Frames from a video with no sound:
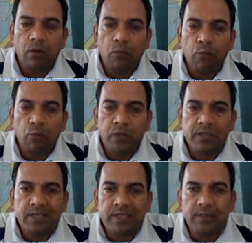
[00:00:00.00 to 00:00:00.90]
which
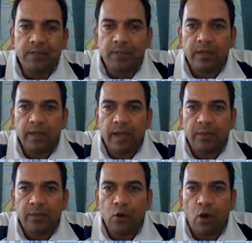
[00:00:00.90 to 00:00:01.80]
system can
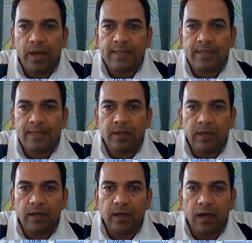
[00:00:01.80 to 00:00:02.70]
be called as a
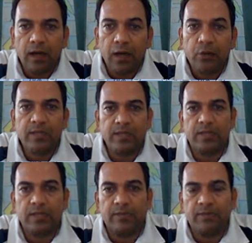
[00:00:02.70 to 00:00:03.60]
IoT
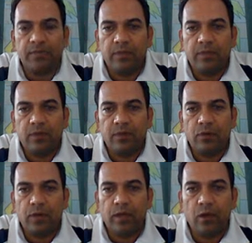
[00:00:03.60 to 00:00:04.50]
system,
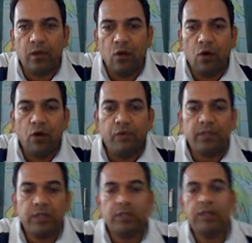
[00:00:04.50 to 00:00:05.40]
okay, or which
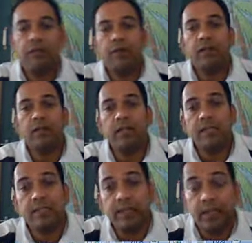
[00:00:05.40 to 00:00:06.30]
are the different
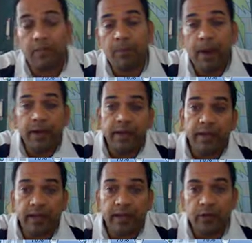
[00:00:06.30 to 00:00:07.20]
things that are
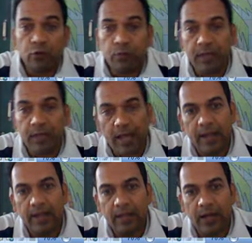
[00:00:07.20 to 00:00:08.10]
mandatory to be there
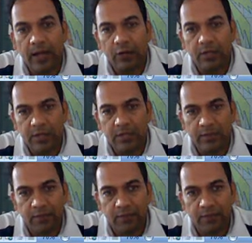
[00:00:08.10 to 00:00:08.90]
in the IoT system.